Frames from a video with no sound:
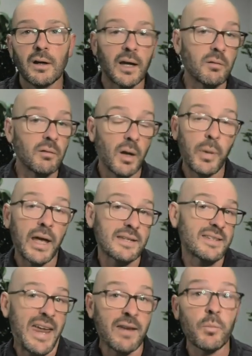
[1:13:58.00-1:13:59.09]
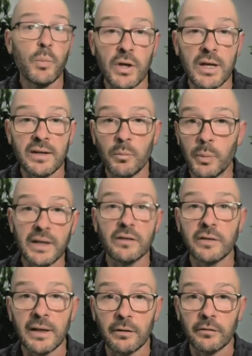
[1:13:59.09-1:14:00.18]
and about 10 per year to bee
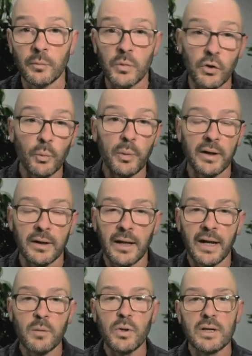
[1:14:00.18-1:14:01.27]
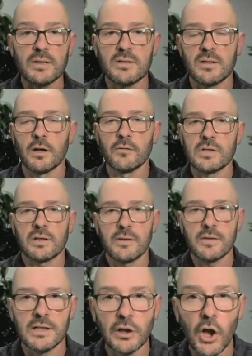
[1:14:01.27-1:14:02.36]
stings from European honeybees. Obviously
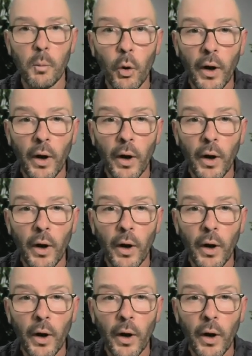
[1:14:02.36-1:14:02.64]
there's a lot